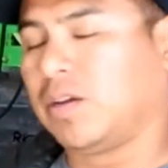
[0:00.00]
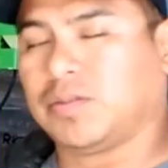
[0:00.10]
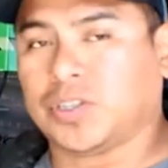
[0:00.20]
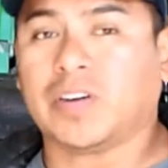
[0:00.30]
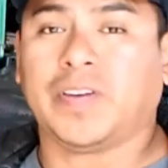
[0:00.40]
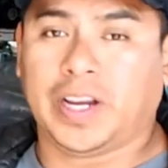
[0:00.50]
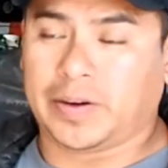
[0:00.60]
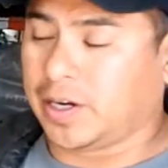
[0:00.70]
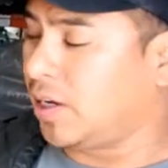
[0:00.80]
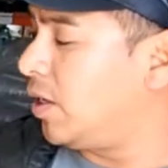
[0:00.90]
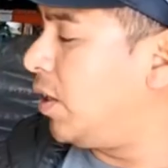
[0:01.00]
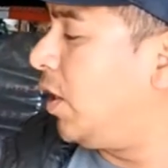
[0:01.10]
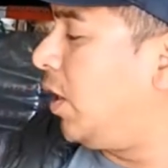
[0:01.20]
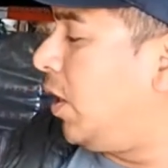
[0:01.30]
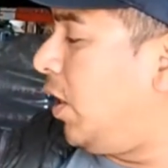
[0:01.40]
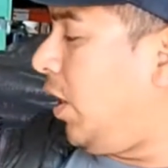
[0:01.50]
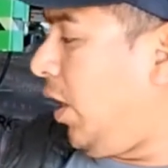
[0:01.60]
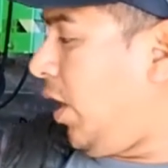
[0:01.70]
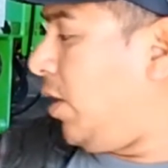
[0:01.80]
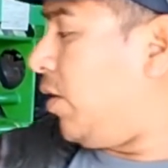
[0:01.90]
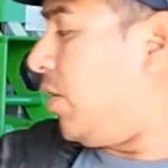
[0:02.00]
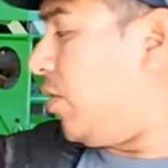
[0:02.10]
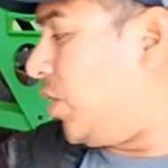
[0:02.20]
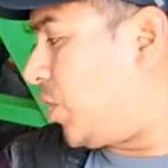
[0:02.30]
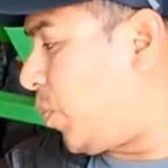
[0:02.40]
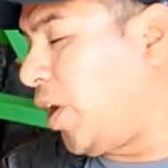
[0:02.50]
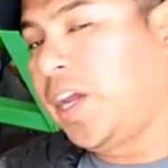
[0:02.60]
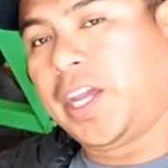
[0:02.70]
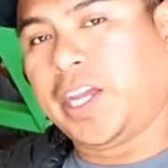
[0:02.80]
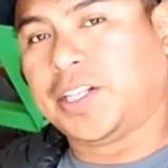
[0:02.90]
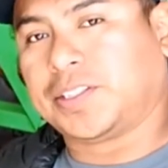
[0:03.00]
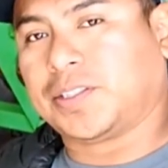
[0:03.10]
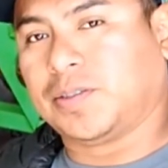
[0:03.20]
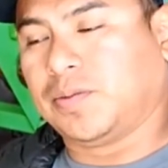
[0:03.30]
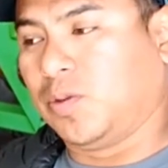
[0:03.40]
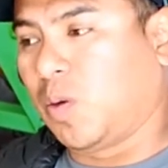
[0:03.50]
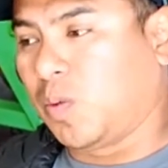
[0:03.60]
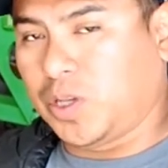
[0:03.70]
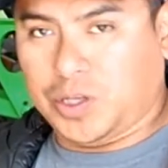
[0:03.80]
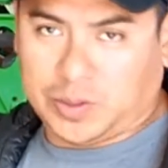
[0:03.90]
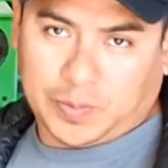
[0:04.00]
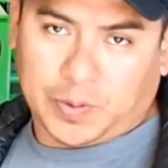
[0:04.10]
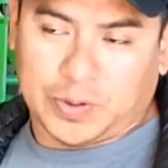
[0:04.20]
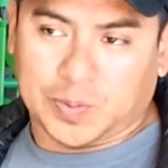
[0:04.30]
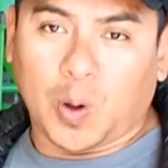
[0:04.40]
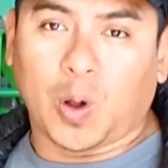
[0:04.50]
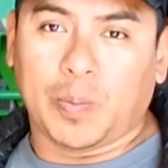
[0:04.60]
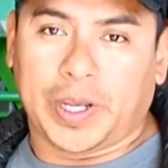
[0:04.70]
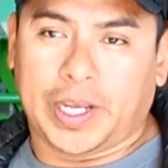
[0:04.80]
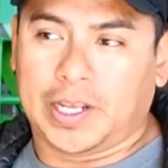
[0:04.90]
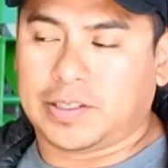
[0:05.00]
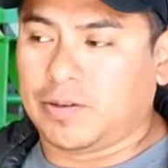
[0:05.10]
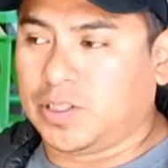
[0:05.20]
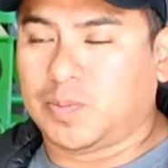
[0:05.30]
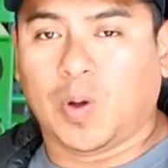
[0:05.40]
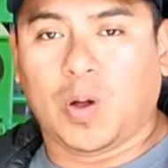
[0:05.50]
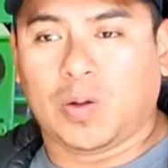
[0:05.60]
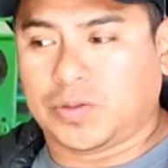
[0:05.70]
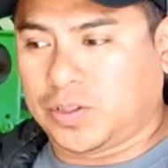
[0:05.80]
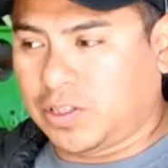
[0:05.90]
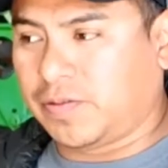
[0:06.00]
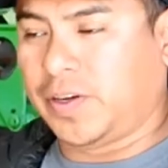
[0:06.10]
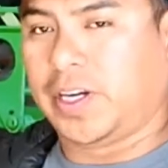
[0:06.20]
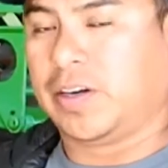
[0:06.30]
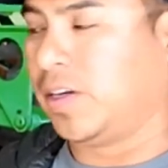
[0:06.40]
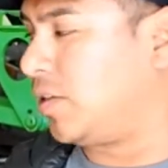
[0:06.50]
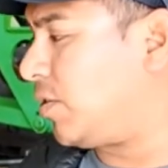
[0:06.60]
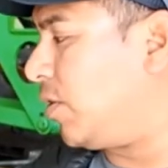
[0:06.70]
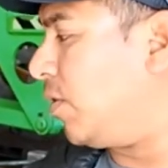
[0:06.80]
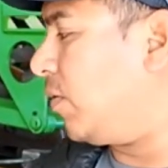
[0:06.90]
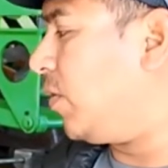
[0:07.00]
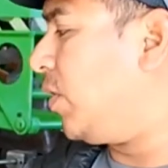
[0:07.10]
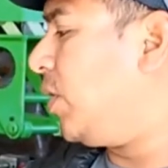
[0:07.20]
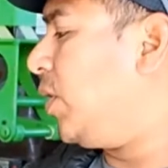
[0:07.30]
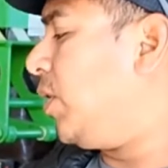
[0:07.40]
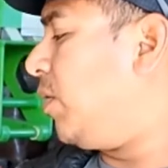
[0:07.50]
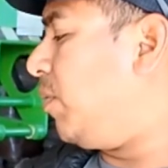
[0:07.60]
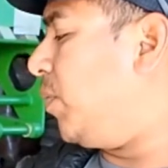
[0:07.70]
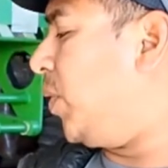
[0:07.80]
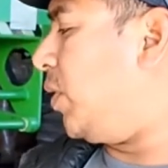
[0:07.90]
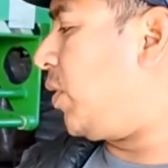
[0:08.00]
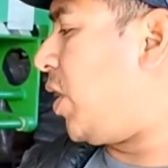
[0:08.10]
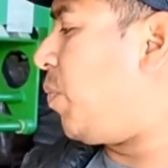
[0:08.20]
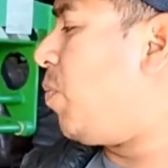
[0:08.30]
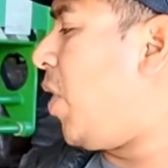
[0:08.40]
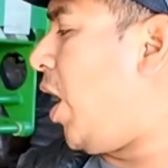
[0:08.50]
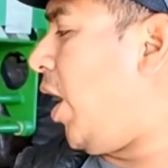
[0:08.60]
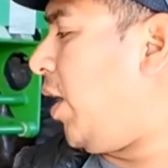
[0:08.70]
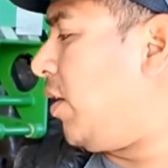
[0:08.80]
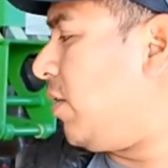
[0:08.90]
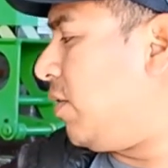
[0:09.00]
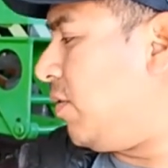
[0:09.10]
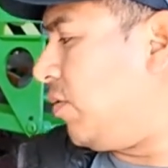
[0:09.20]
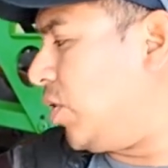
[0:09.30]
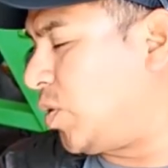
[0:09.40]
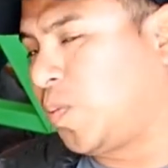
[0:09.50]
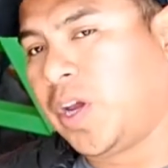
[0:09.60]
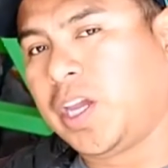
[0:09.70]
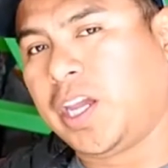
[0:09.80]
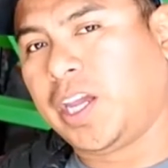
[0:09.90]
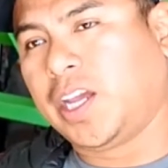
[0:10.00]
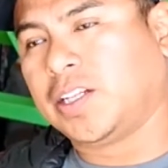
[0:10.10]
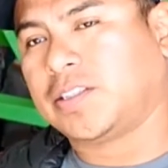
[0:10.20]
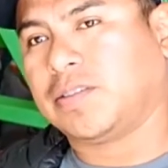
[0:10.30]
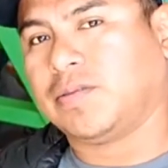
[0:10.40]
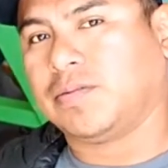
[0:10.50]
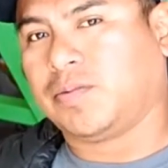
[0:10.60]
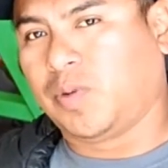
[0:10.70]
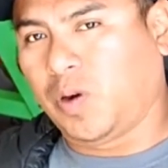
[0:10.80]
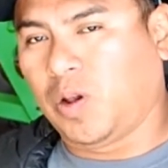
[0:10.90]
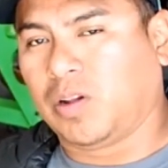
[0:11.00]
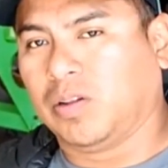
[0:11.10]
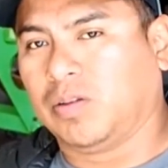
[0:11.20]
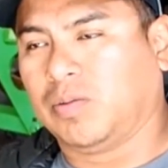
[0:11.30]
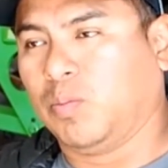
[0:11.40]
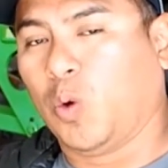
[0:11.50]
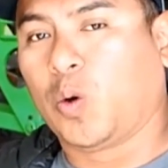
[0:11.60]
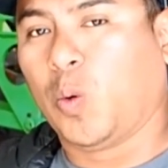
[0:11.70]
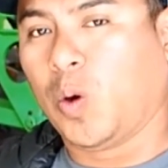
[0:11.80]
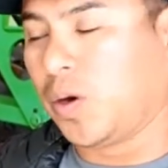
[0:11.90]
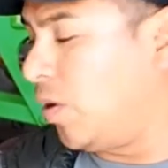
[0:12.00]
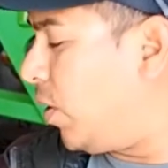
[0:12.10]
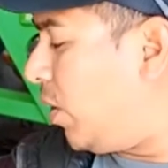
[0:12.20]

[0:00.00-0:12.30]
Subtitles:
turf area. And the spray heads normally used for small beds or small turf areas. So, but keep in mind the spray heads throw more water